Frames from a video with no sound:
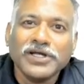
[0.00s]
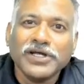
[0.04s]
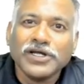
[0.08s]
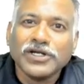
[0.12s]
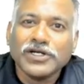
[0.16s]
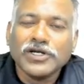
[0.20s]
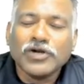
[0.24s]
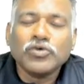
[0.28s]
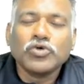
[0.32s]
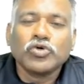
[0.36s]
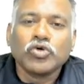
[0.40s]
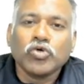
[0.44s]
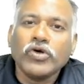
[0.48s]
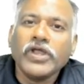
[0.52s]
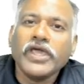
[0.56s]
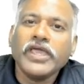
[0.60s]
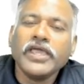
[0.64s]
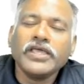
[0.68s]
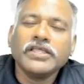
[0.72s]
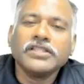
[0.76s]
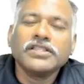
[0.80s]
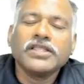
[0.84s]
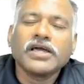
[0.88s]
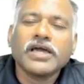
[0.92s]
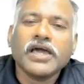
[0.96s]
Now,
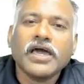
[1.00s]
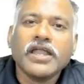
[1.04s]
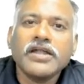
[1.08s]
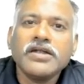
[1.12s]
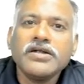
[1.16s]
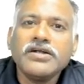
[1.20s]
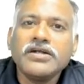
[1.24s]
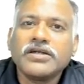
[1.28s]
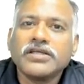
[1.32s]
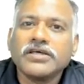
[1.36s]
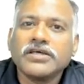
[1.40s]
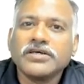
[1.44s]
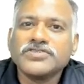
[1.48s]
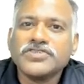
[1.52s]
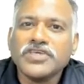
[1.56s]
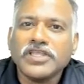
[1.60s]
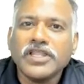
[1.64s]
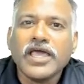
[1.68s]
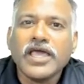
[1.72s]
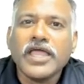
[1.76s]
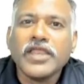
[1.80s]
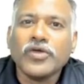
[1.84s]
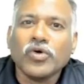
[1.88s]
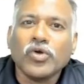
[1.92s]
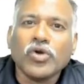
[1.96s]
today in the current
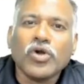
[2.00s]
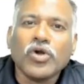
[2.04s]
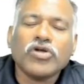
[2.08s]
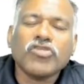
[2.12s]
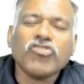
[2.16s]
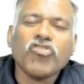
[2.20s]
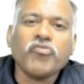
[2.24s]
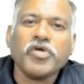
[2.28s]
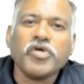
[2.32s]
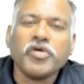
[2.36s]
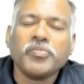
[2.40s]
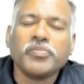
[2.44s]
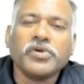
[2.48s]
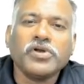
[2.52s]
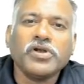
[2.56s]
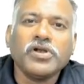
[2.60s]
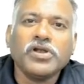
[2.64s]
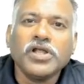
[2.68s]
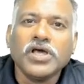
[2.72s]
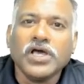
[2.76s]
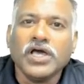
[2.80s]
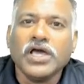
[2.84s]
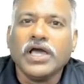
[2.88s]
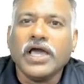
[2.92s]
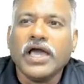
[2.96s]
scenario, a lot of
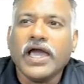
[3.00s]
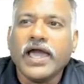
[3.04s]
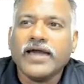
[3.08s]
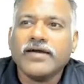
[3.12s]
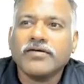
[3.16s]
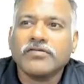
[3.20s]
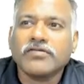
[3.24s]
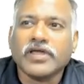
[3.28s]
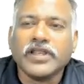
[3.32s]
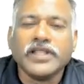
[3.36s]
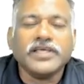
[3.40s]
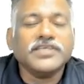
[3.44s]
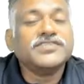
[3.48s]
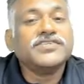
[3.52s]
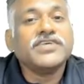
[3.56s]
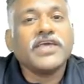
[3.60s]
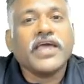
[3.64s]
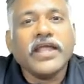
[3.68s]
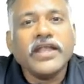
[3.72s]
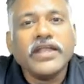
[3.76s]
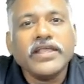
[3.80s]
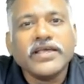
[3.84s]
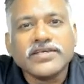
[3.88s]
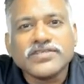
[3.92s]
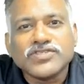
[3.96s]
people have crazy
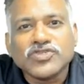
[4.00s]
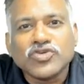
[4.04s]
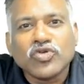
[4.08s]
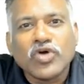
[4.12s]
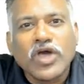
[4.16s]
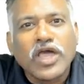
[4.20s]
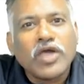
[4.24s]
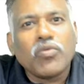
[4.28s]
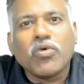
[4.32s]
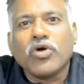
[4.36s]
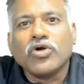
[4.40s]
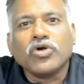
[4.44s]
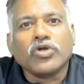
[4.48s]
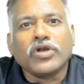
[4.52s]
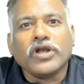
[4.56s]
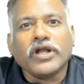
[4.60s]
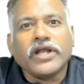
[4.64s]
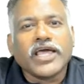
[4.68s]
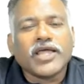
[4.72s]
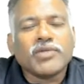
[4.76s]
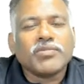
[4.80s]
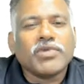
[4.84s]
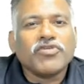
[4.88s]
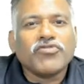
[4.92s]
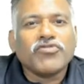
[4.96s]
ideas. You know, I want to
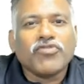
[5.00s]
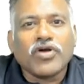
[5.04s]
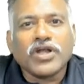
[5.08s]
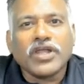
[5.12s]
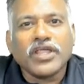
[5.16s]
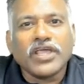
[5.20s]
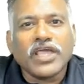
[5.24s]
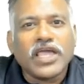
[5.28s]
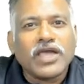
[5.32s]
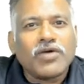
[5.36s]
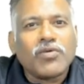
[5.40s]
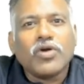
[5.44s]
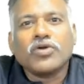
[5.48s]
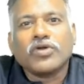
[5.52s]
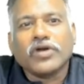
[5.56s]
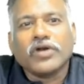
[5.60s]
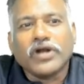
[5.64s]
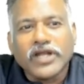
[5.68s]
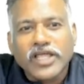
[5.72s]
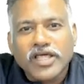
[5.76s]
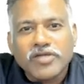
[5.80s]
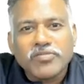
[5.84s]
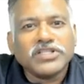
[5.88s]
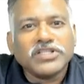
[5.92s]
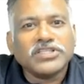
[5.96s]
retire by 40. I want to
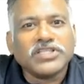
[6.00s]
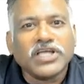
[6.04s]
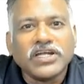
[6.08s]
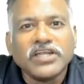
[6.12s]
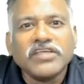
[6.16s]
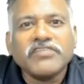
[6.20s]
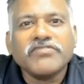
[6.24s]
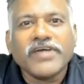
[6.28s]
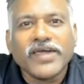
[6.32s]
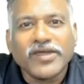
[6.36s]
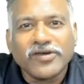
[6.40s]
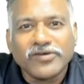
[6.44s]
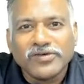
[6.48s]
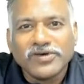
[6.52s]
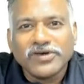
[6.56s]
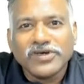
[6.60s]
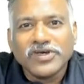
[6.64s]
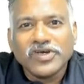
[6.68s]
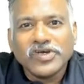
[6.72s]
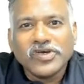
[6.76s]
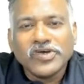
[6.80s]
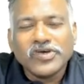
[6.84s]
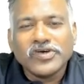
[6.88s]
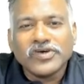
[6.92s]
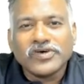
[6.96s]
retire by 35.
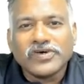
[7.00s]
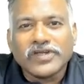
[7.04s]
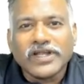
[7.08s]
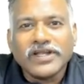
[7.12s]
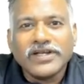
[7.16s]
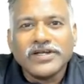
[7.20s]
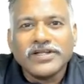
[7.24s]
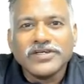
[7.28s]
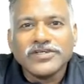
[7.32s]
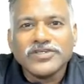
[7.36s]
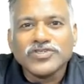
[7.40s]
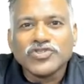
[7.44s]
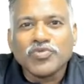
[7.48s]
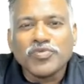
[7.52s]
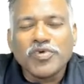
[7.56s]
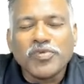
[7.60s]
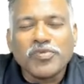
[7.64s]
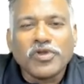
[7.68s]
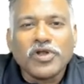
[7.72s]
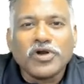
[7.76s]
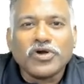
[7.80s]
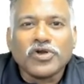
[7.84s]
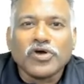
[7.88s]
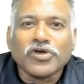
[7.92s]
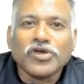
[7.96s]
Right? So
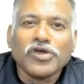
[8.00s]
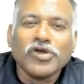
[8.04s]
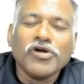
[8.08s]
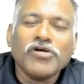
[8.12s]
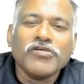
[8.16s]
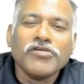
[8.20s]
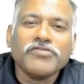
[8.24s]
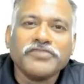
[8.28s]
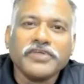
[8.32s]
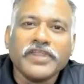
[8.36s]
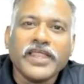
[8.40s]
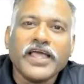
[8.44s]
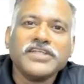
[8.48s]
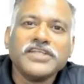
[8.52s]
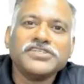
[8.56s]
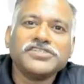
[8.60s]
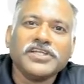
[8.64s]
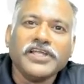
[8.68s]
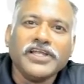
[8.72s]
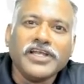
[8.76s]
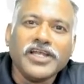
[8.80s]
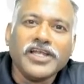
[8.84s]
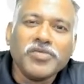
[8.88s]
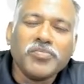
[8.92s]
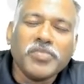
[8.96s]
people are talking of
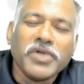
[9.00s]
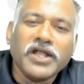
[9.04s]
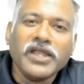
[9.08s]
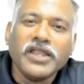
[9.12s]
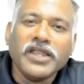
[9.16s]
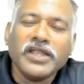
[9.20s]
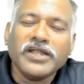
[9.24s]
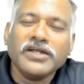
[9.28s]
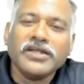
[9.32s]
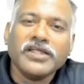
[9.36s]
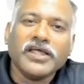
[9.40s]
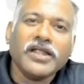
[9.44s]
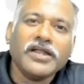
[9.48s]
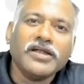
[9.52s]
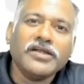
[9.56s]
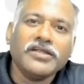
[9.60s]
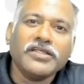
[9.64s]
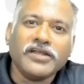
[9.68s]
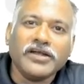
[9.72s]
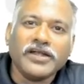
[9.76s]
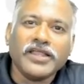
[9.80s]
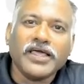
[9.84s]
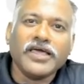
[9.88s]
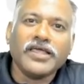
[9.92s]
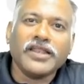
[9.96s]
financially independent and
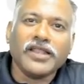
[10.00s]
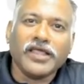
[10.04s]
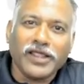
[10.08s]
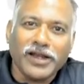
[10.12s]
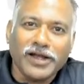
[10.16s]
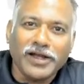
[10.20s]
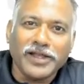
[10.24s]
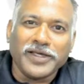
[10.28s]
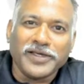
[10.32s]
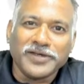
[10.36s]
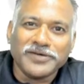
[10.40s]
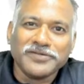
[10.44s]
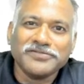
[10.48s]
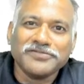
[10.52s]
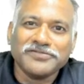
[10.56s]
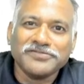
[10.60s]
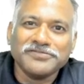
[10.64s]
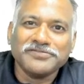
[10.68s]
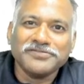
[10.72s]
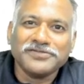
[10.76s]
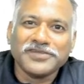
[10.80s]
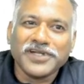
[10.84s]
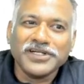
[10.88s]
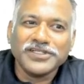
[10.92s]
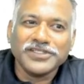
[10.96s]
retire early.
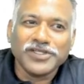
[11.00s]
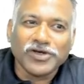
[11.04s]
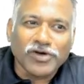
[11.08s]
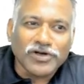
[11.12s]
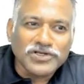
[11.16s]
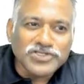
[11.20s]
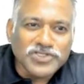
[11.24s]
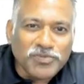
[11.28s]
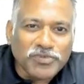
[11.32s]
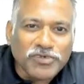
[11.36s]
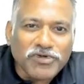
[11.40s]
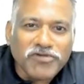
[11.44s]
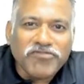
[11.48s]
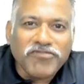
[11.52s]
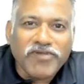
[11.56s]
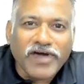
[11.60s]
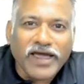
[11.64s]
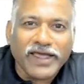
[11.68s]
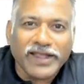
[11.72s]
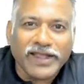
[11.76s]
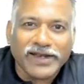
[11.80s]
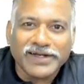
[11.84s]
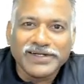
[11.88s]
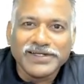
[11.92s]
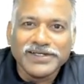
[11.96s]
Right? The concept of
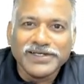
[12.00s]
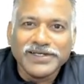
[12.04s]
FIRE.